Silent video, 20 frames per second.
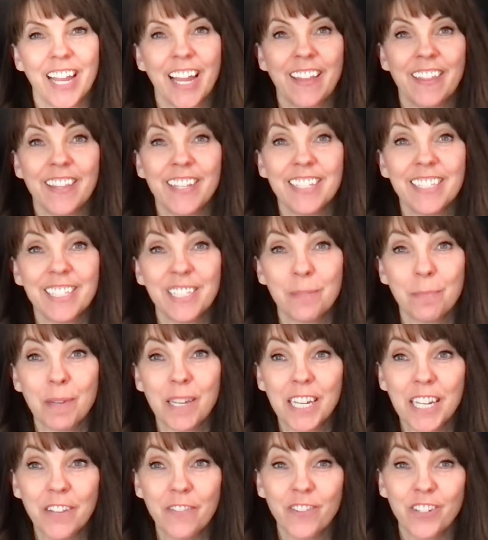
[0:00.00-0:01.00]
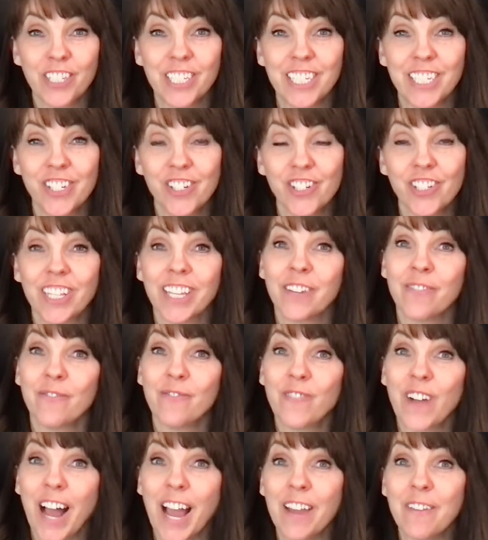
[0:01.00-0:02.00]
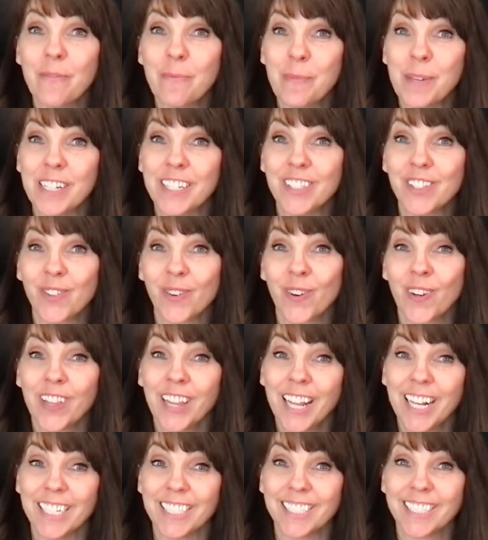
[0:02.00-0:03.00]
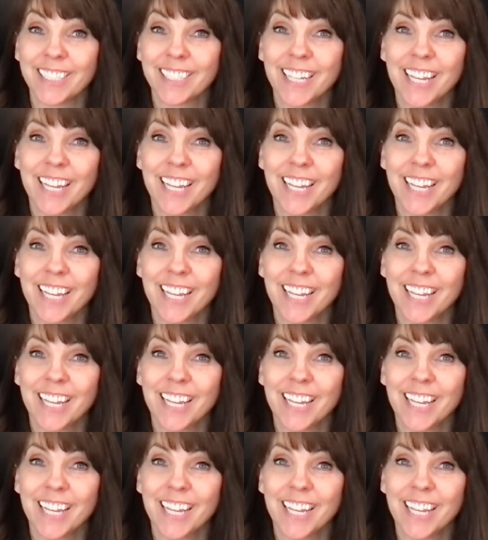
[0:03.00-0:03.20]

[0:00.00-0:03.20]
and this is PD for Teachers in 5 minutes or less.